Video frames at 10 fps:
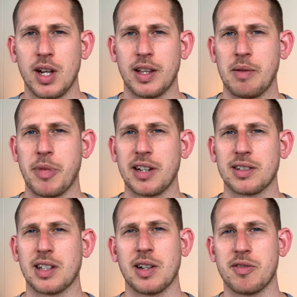then
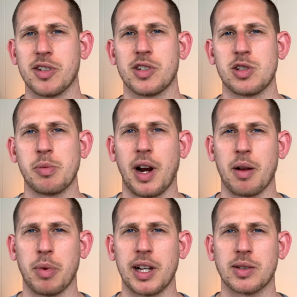basically they'd feel super out of
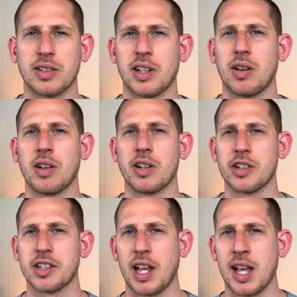place because they don't
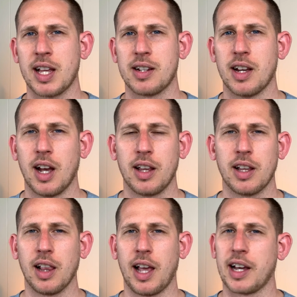understand that
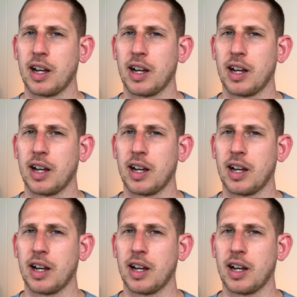like,